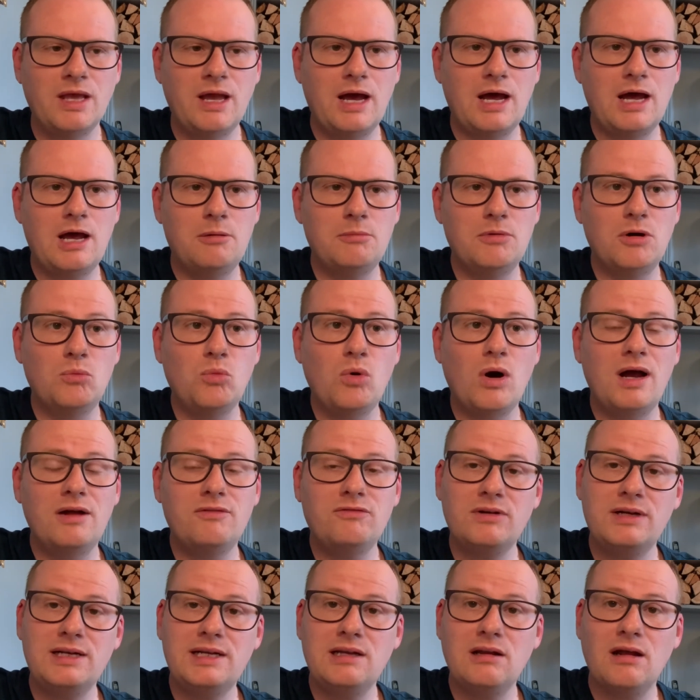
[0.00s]
And what I
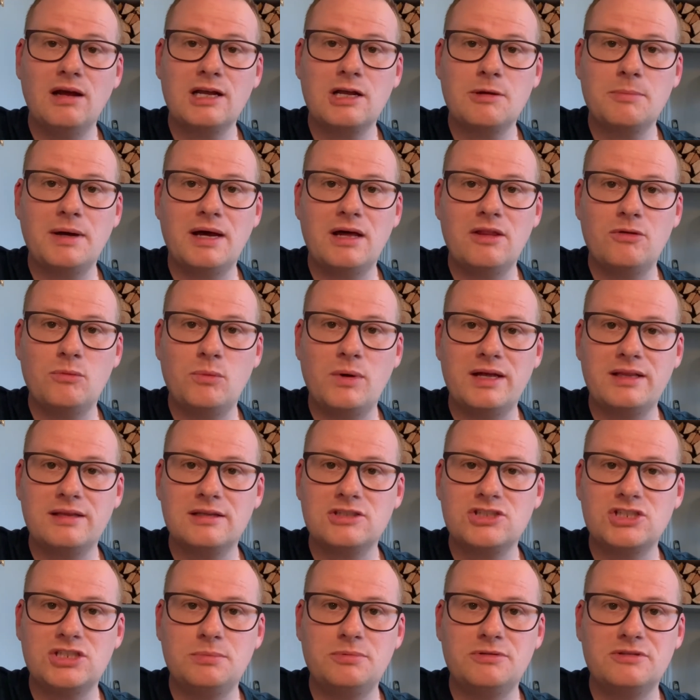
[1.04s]
really like about the way
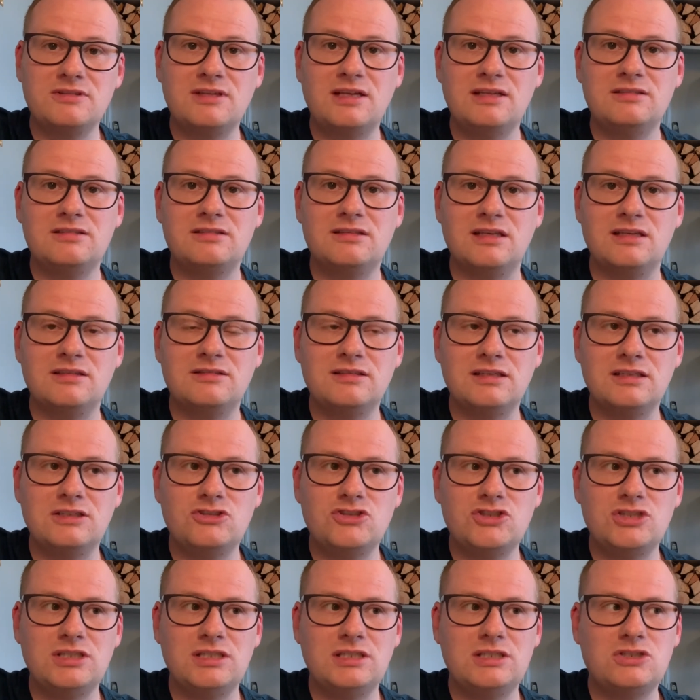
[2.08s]
that she presents this is
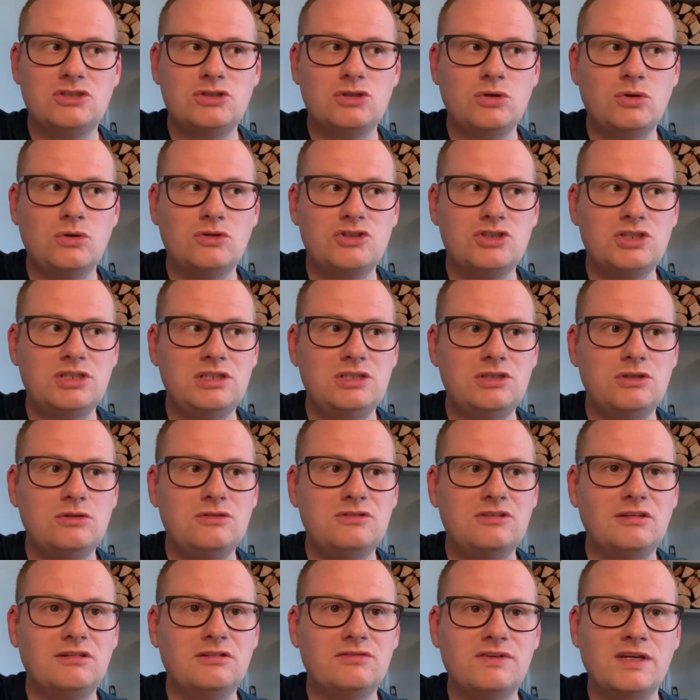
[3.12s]
she
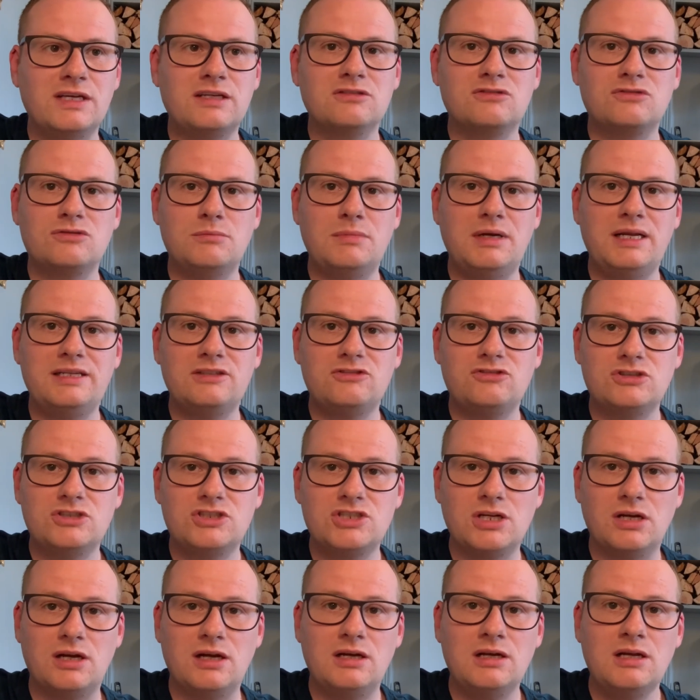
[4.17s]
uses figures from
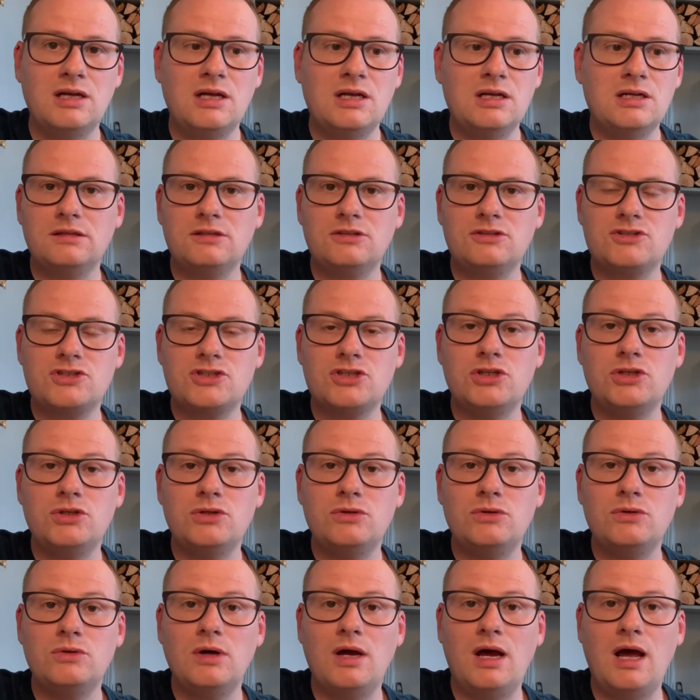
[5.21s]
literature
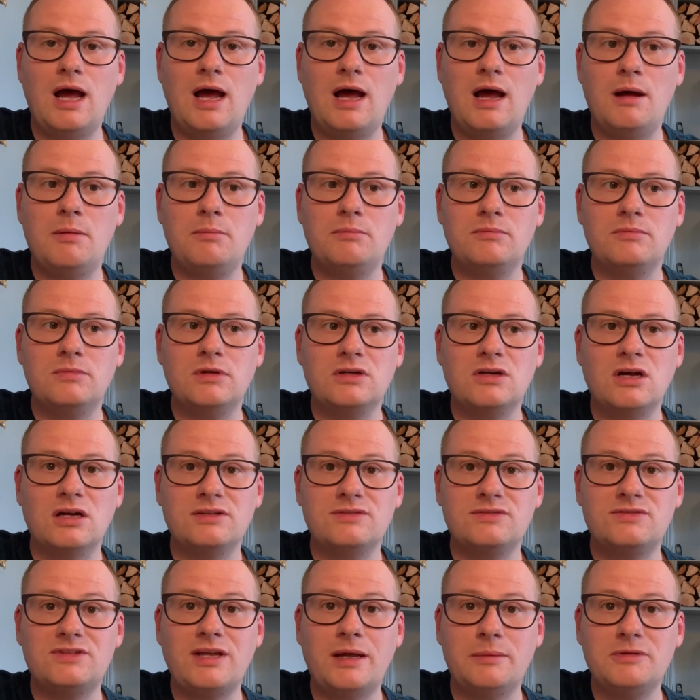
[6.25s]
to
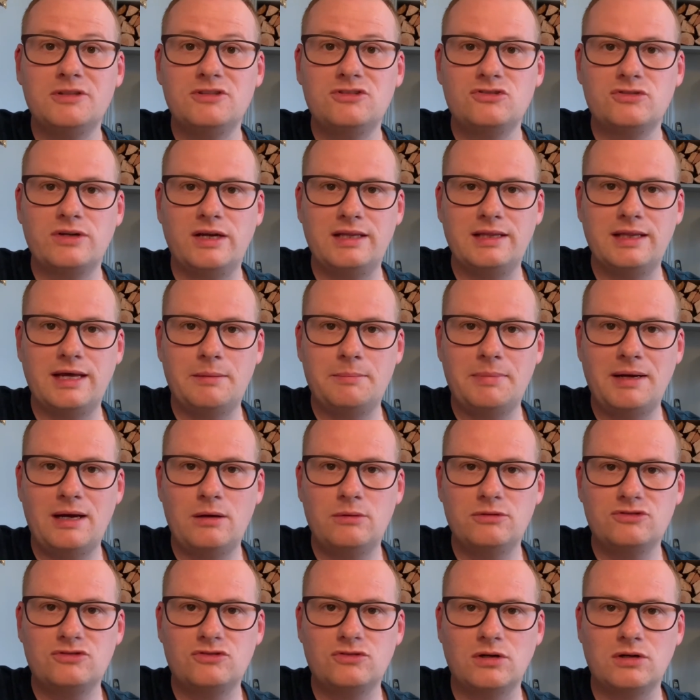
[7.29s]
kind of demonstrate that
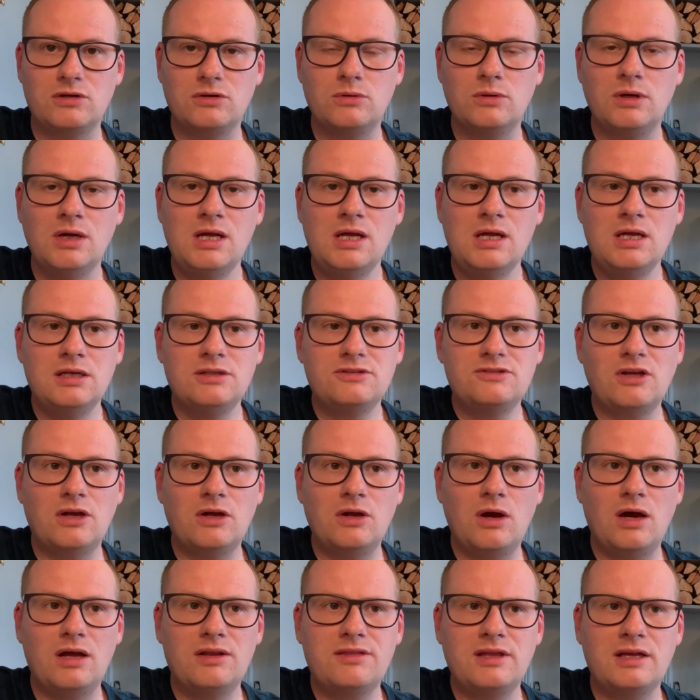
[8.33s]
power struggle.
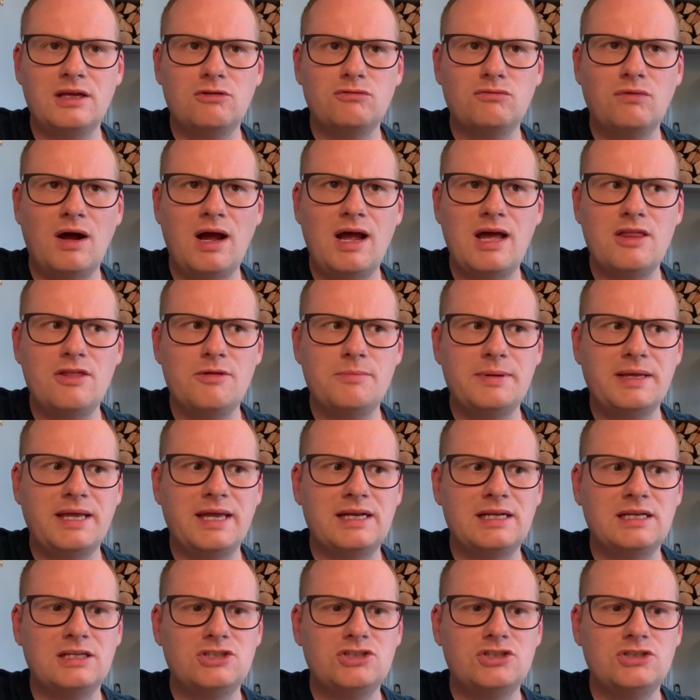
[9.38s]
So I think right at the
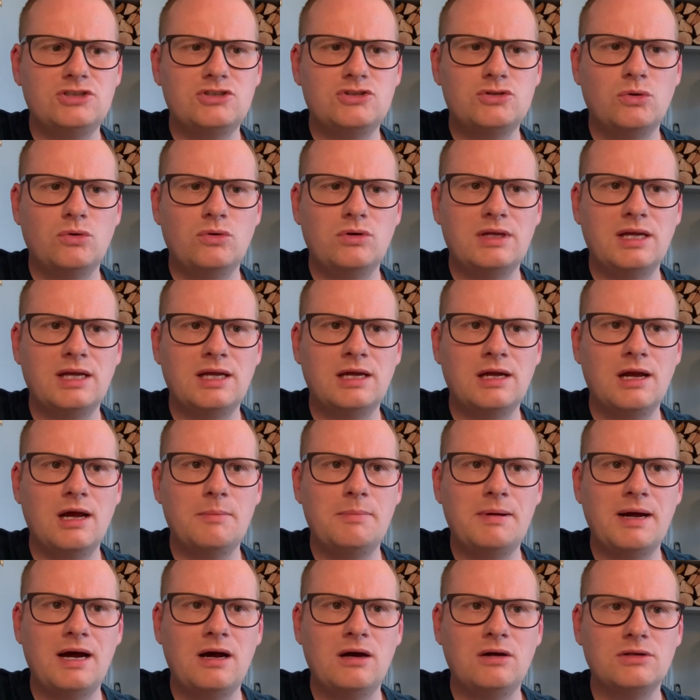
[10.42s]
beginning, she's talking
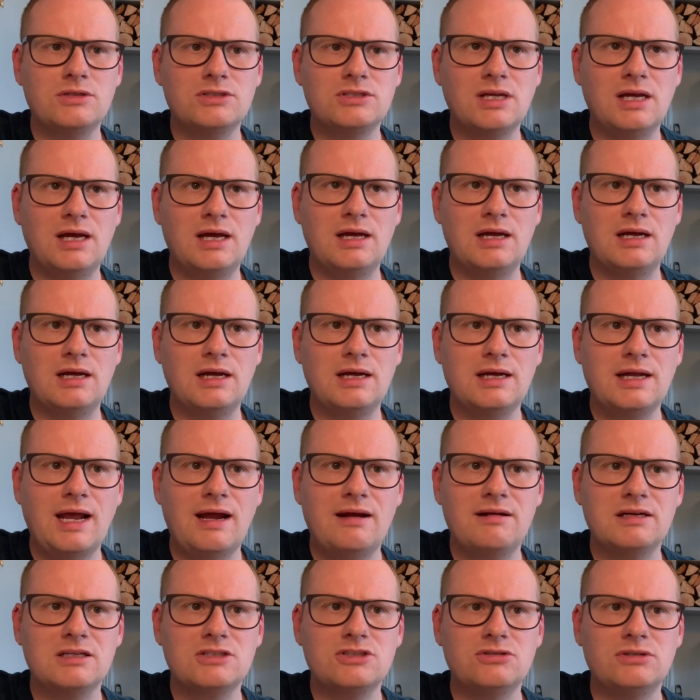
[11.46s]
about a
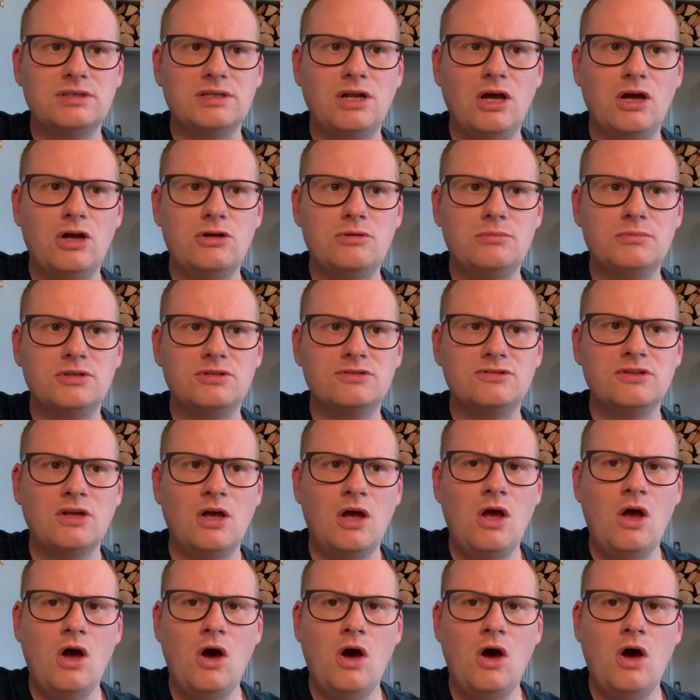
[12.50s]
character in Homer's